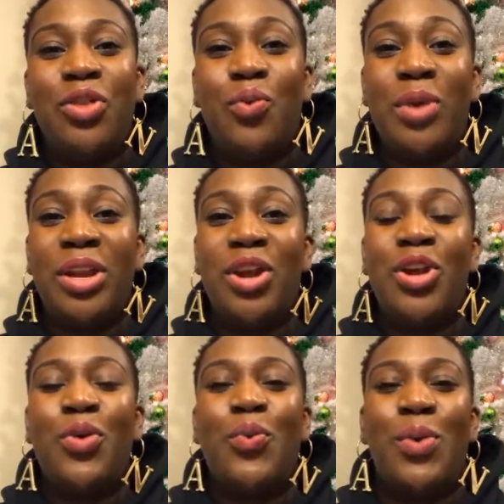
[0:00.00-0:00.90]
the
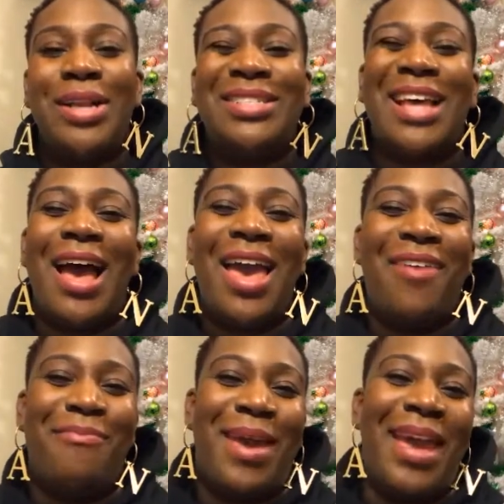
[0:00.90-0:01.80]
winner once I
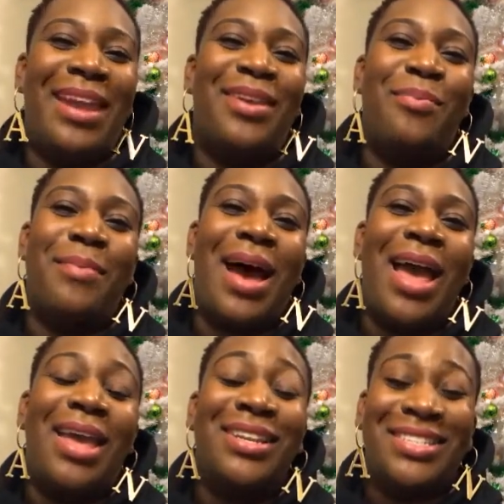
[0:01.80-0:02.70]
have made
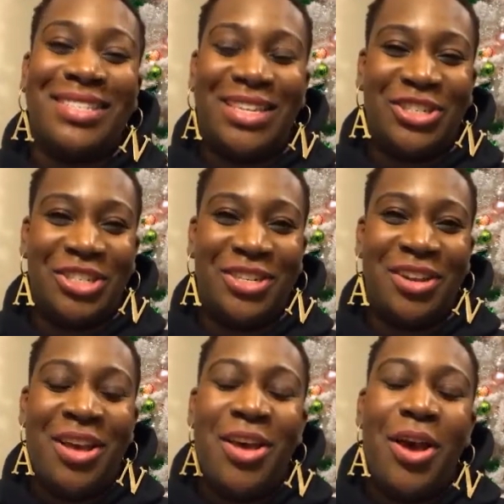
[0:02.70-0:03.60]
my decision.
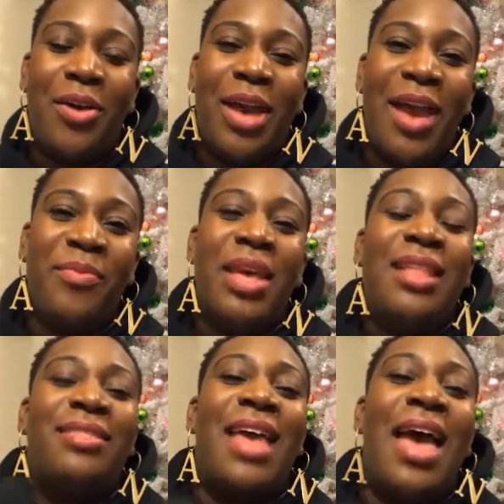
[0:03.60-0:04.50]
Okay,
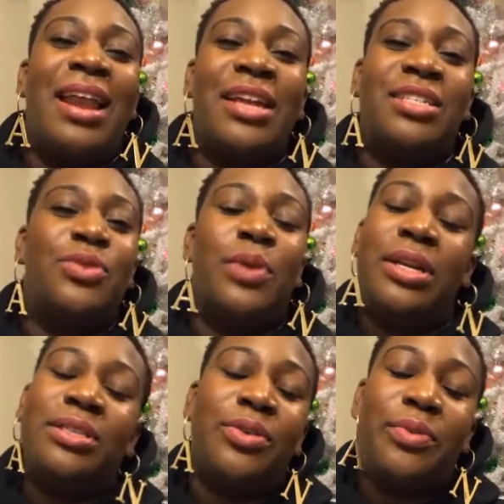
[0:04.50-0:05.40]
that I just
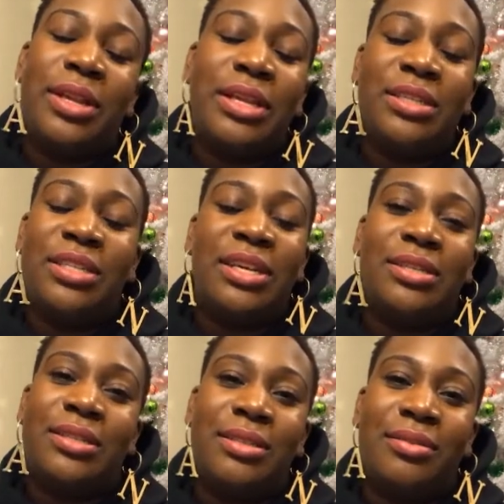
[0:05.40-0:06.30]
wanted to really
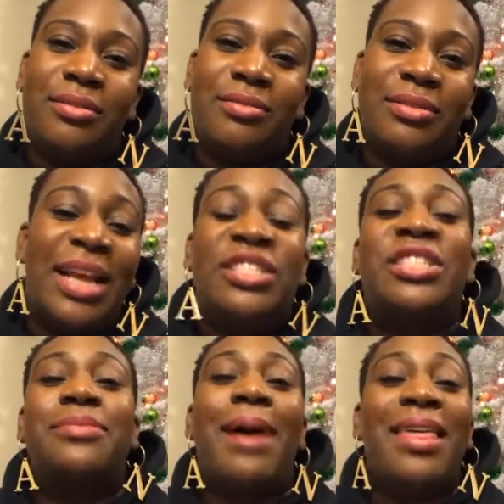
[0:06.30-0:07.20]
just, that's
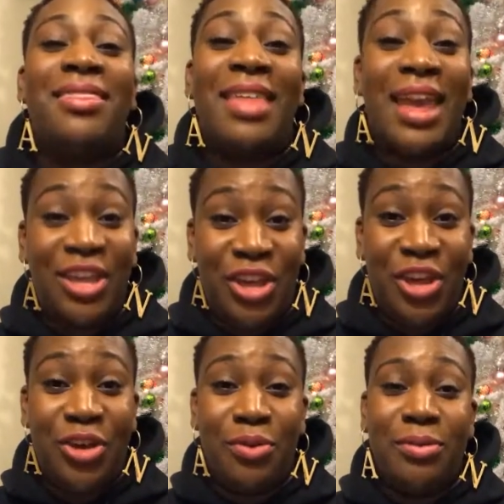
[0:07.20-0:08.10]
just my thank
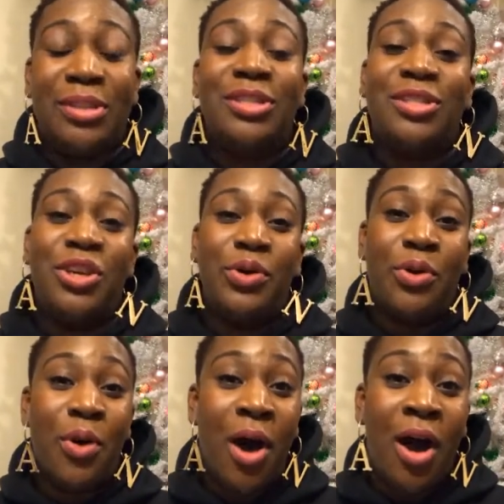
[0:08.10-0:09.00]
you to
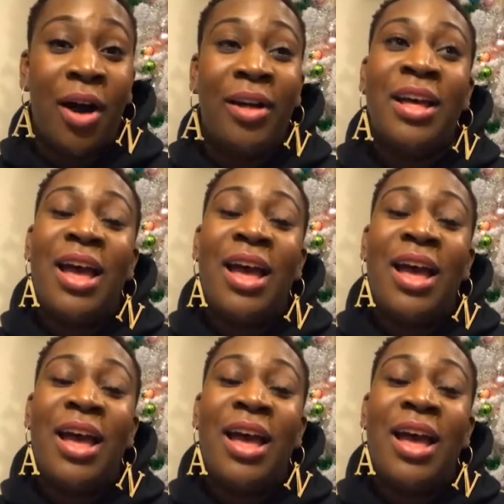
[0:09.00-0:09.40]
you all.